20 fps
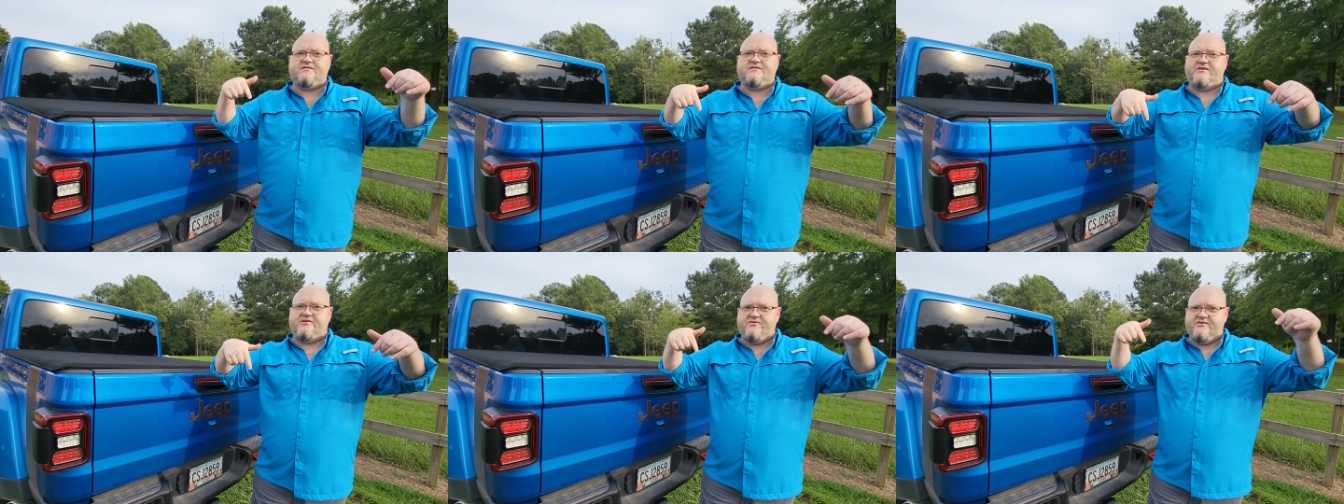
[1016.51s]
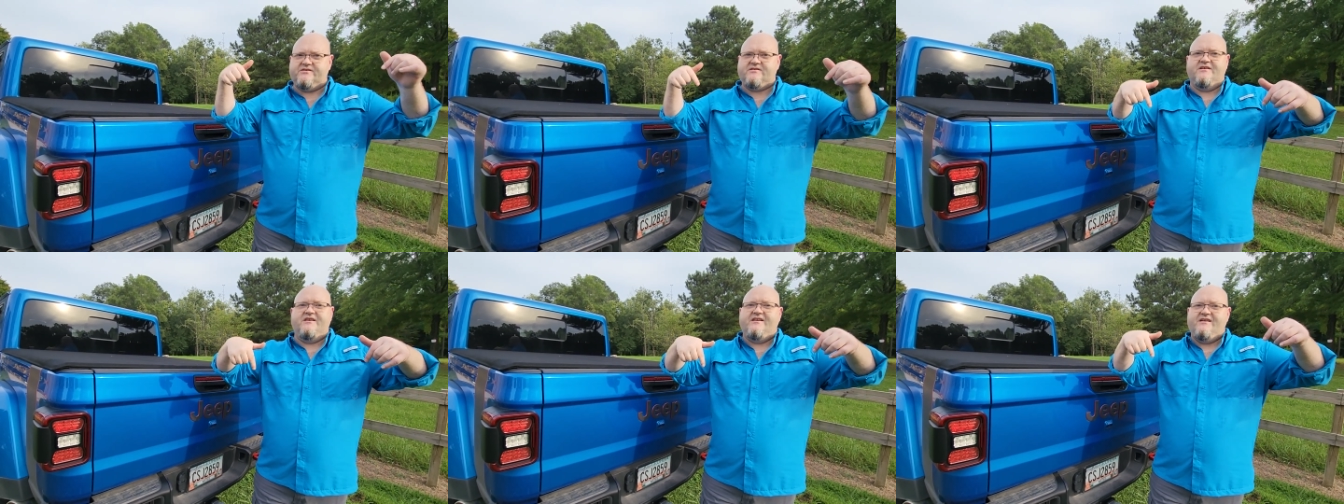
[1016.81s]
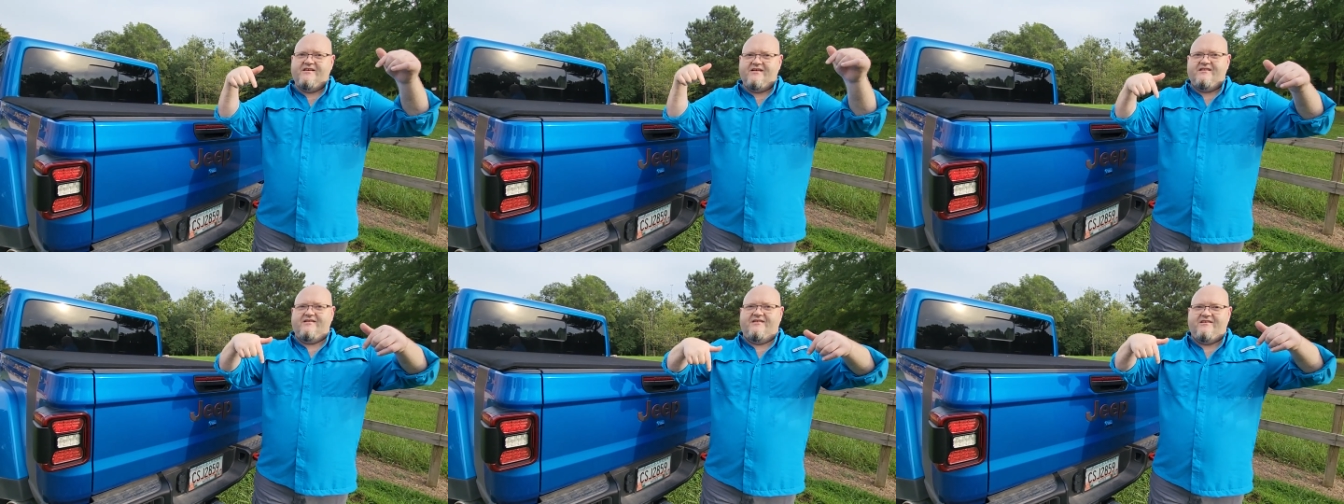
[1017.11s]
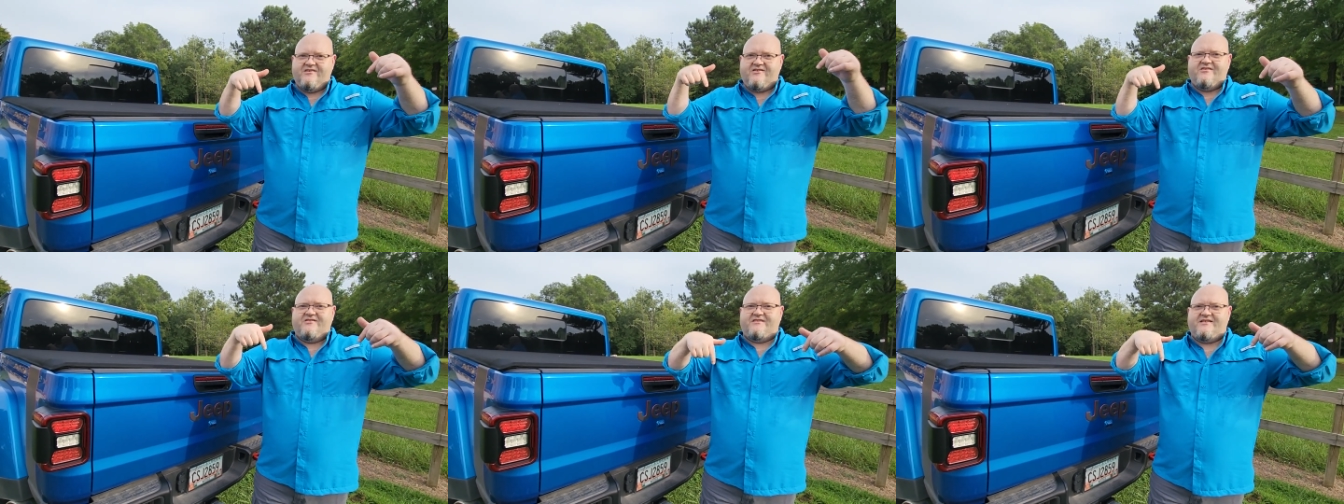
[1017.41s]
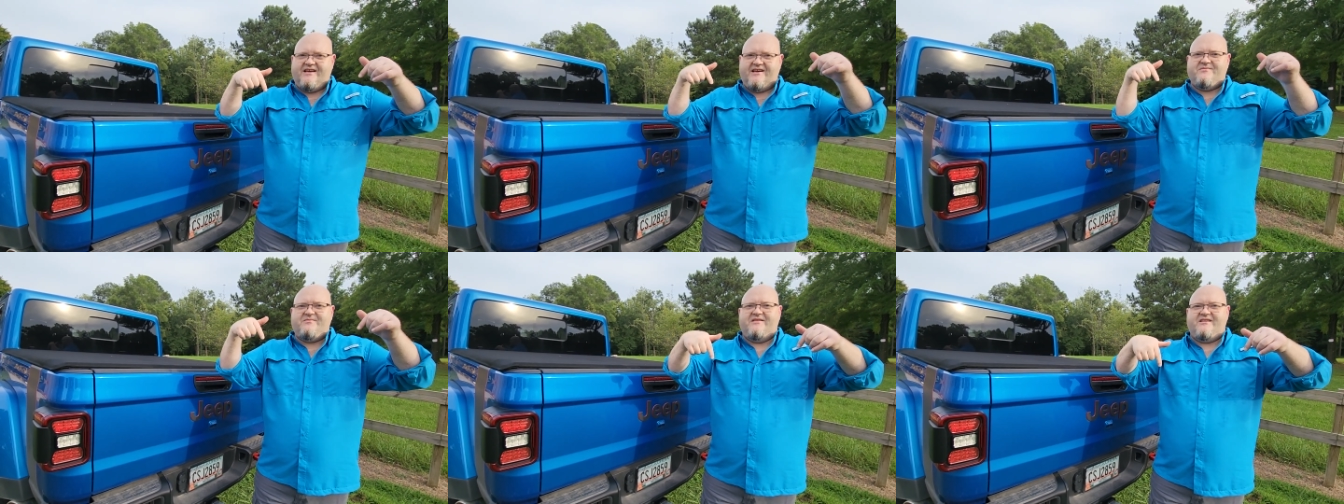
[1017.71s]
So look on
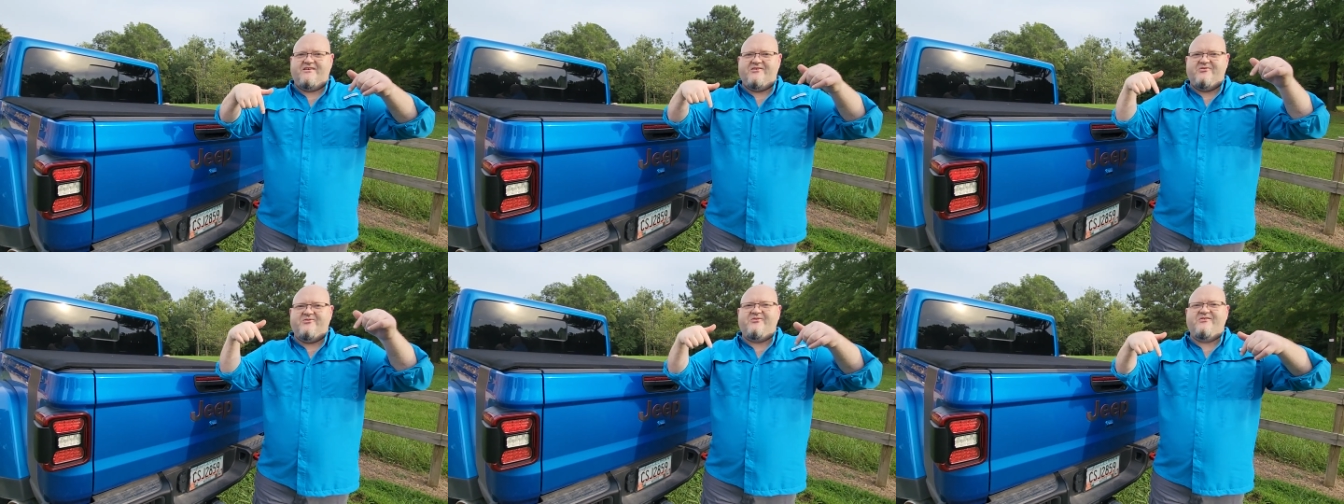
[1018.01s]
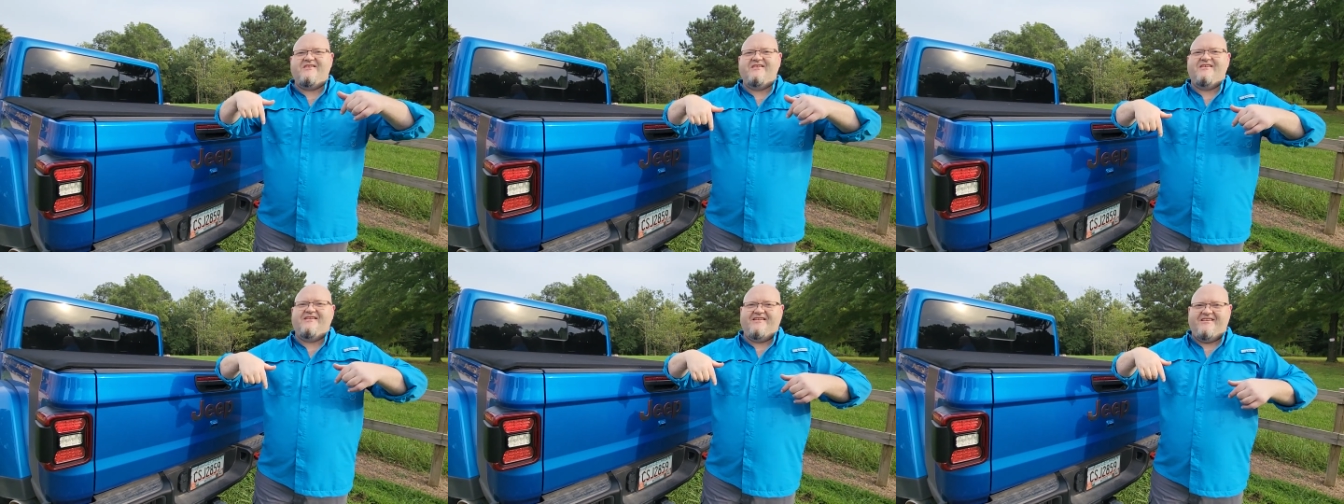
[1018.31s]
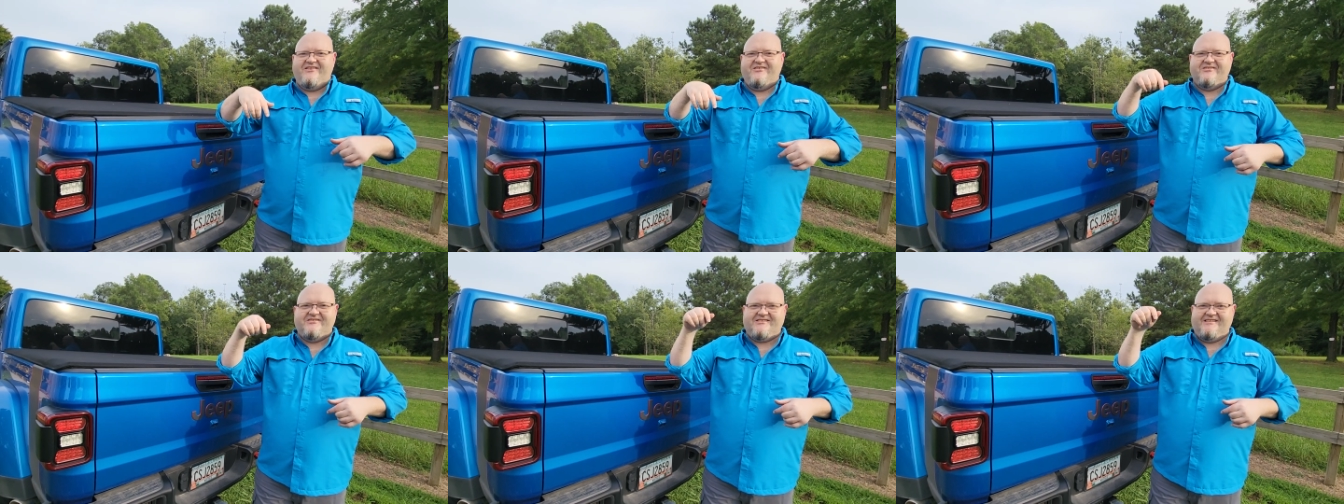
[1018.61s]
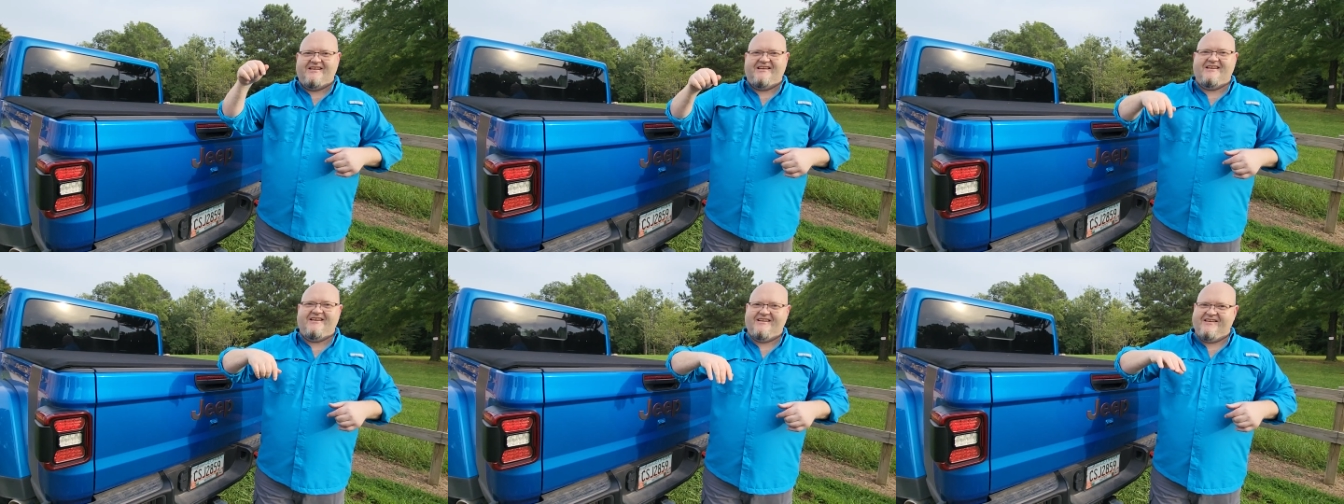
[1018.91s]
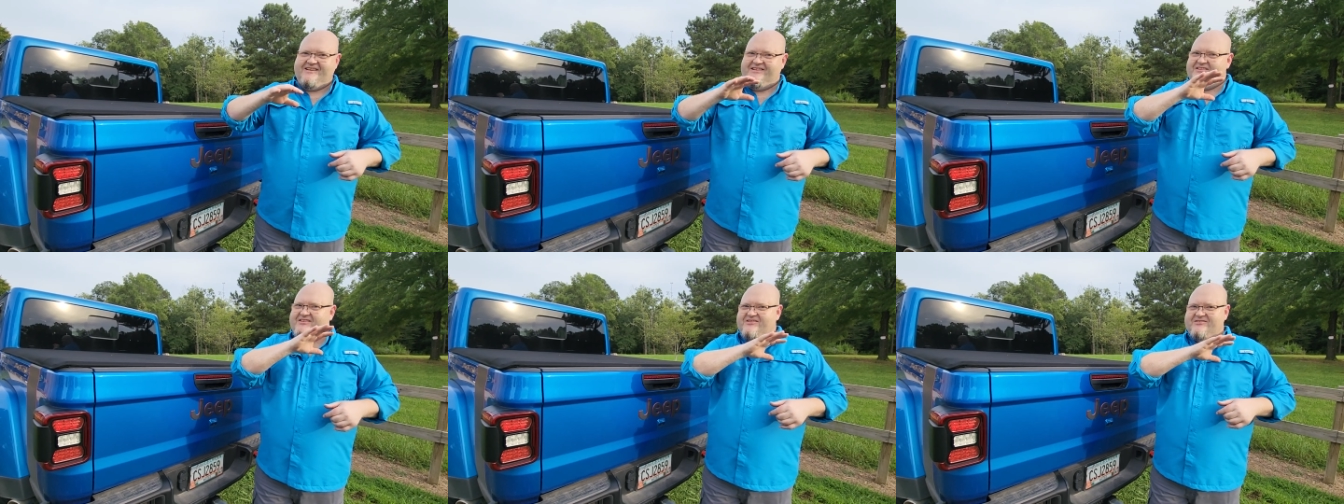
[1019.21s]
down below, you'll see it
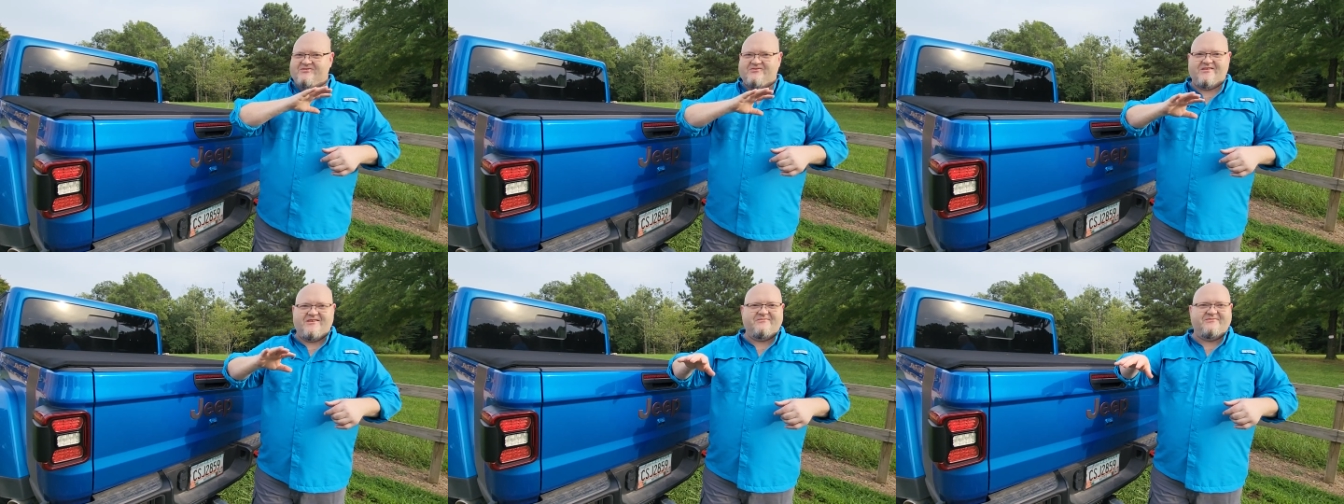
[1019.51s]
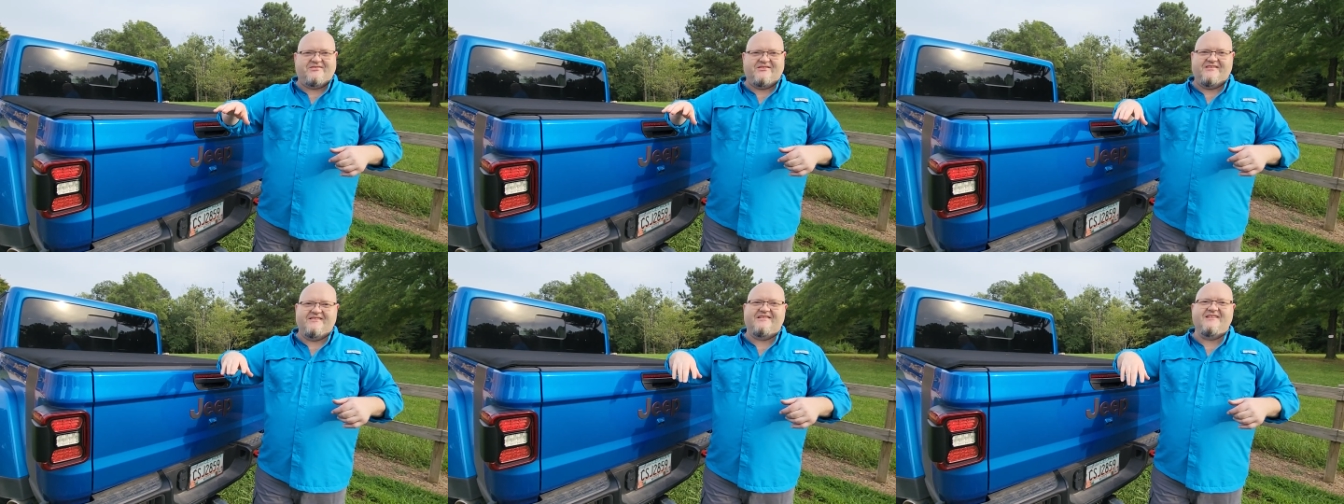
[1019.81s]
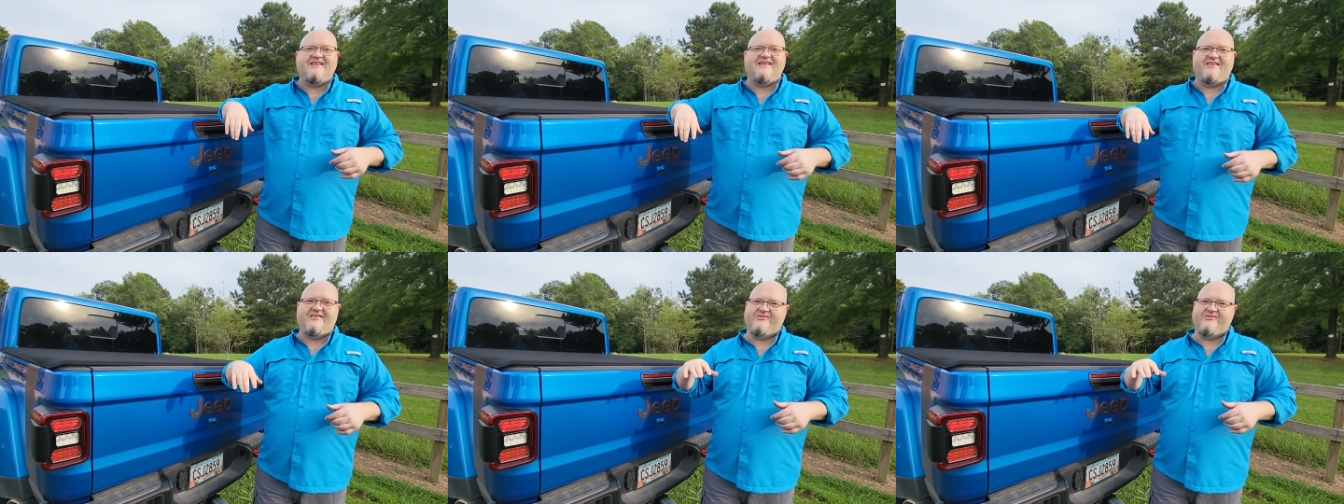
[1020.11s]
in the description.